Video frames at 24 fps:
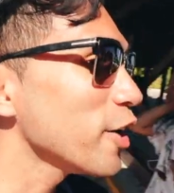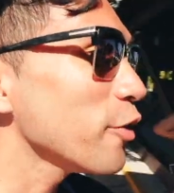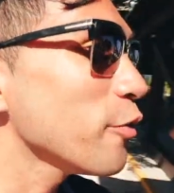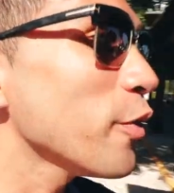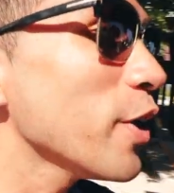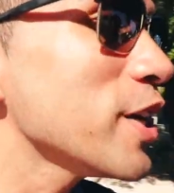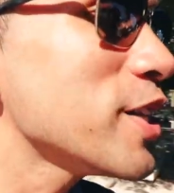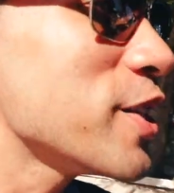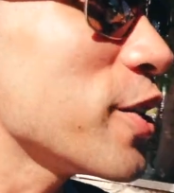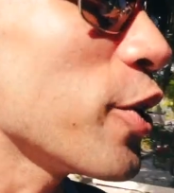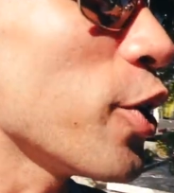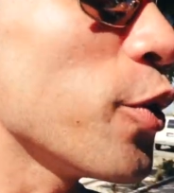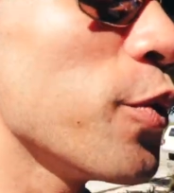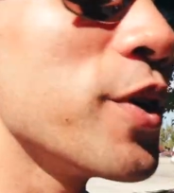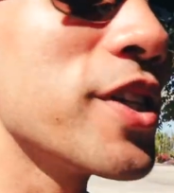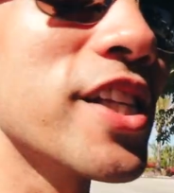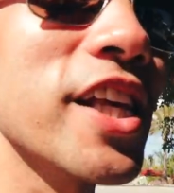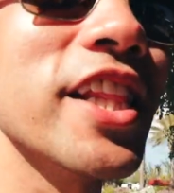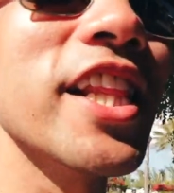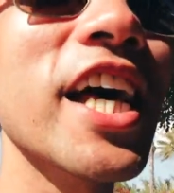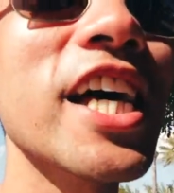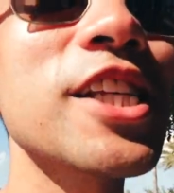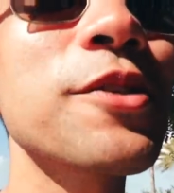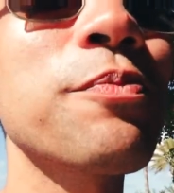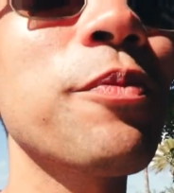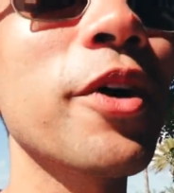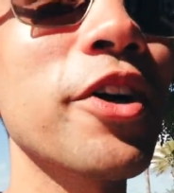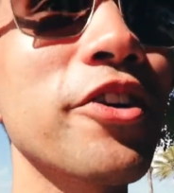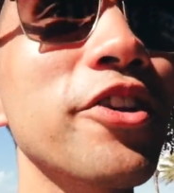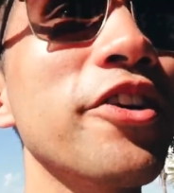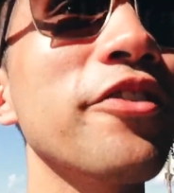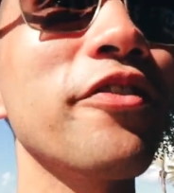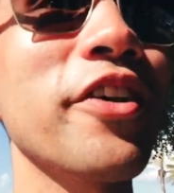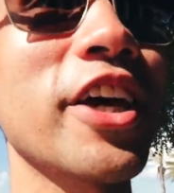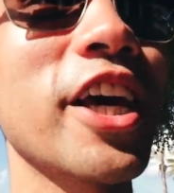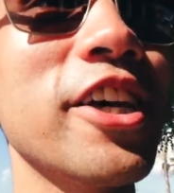Why is it always the last part
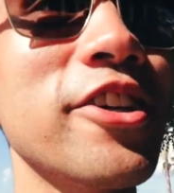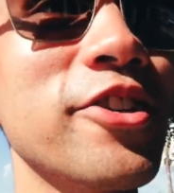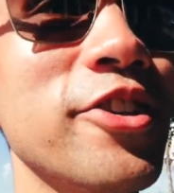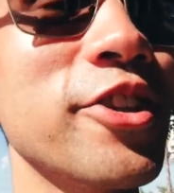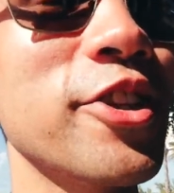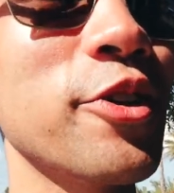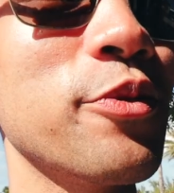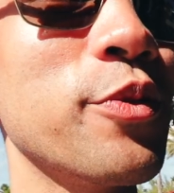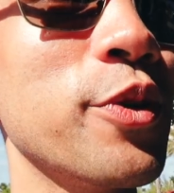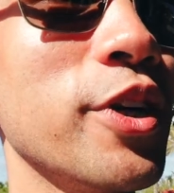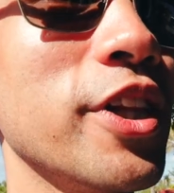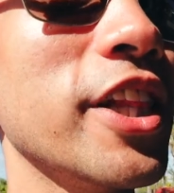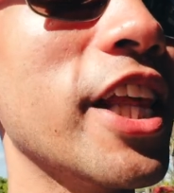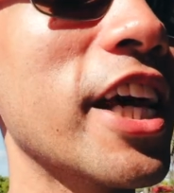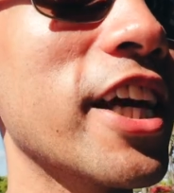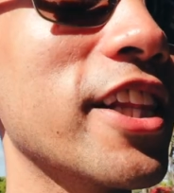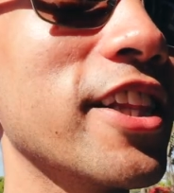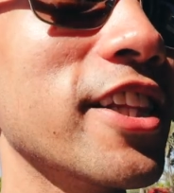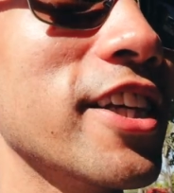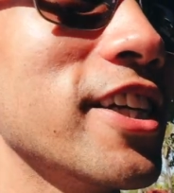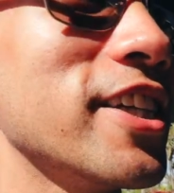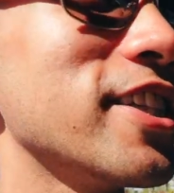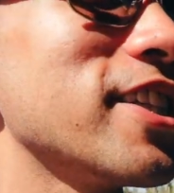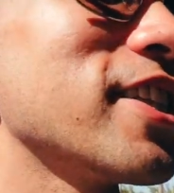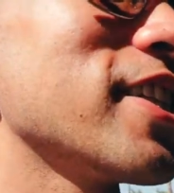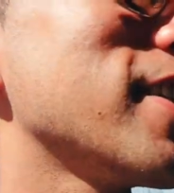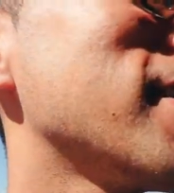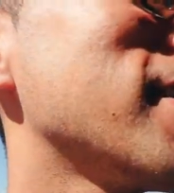of the vacation that we're like late?